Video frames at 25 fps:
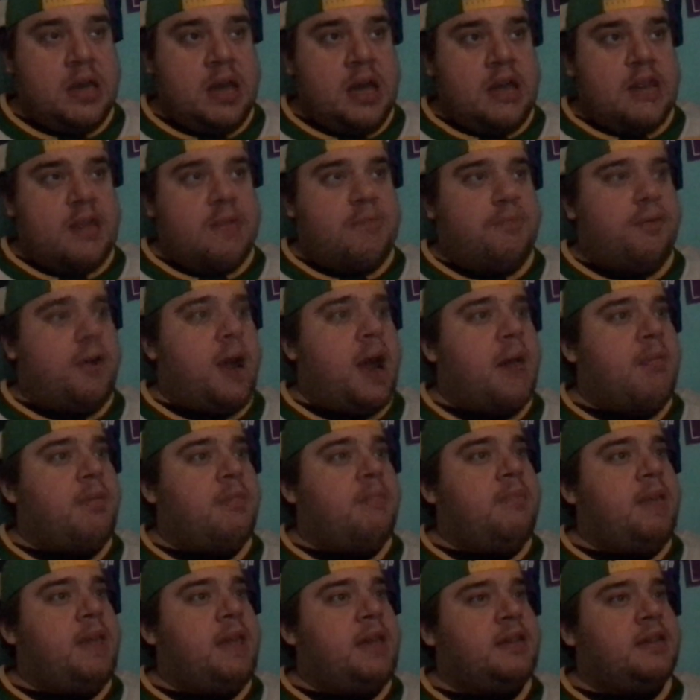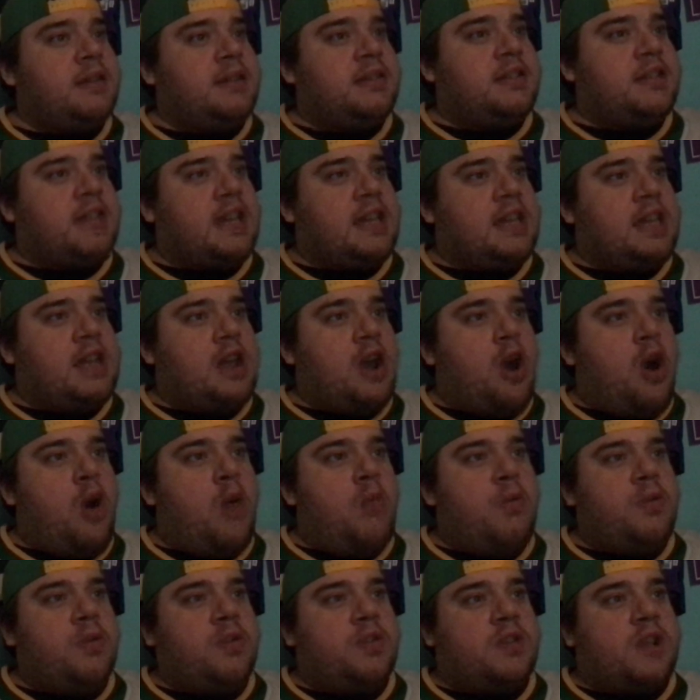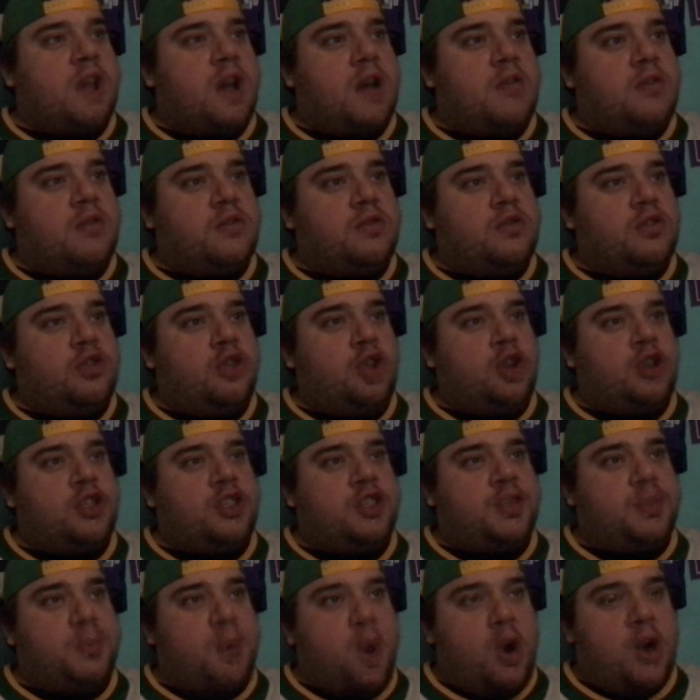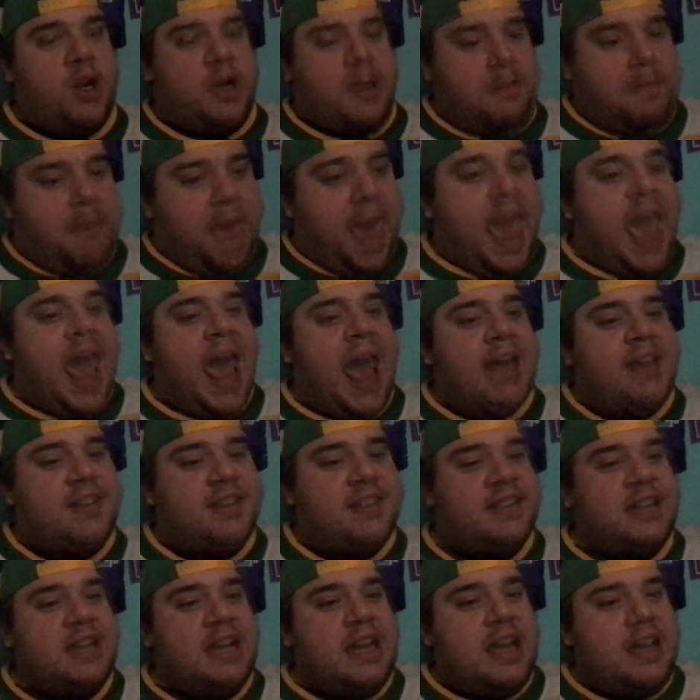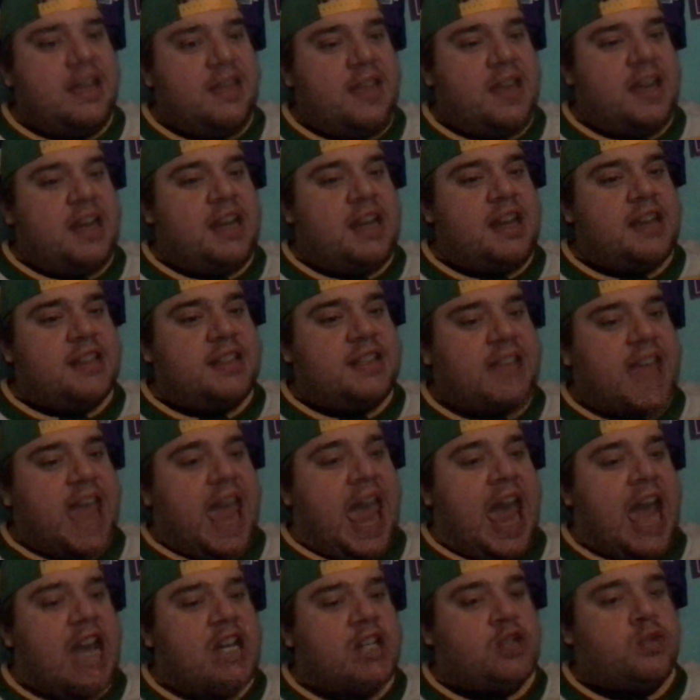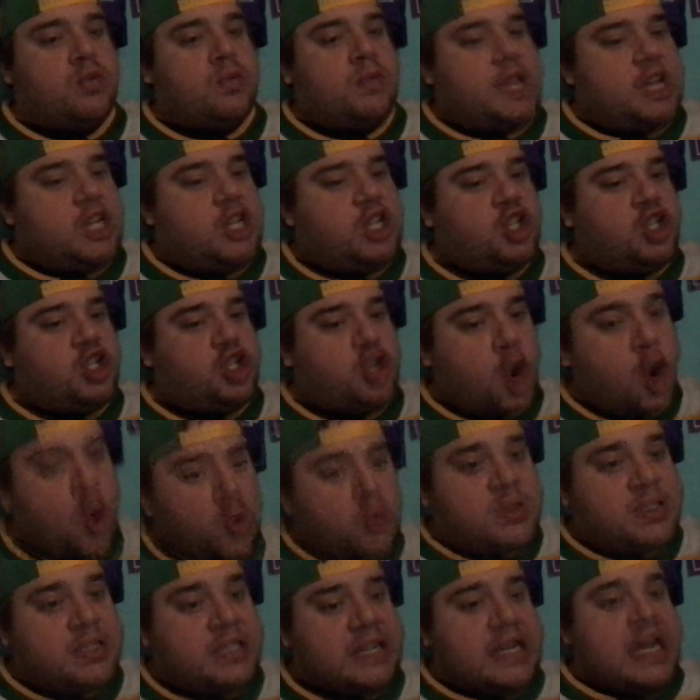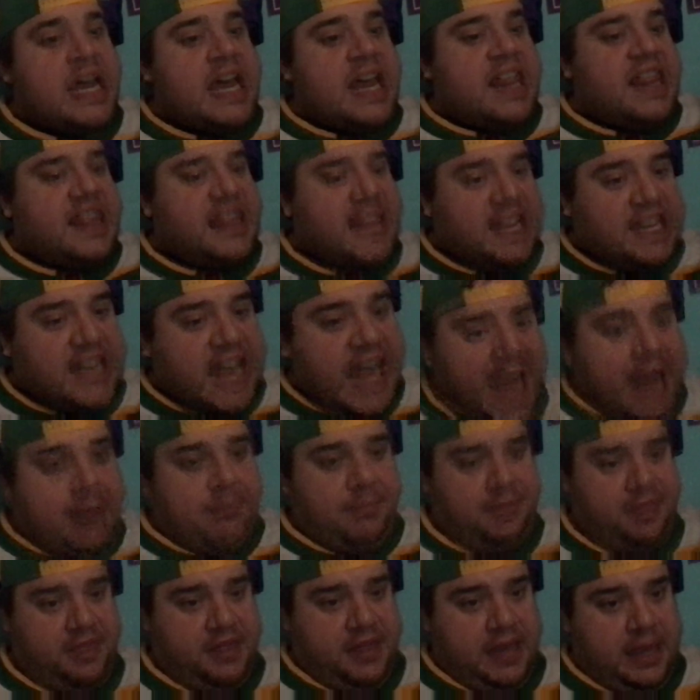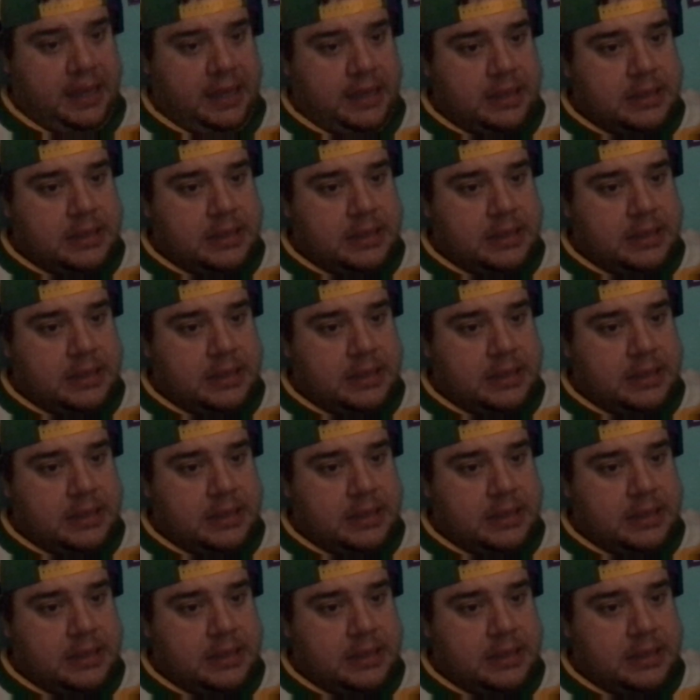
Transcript: The problem is, it's like he almost looks more to pass than he does to actually shoot the damn thing.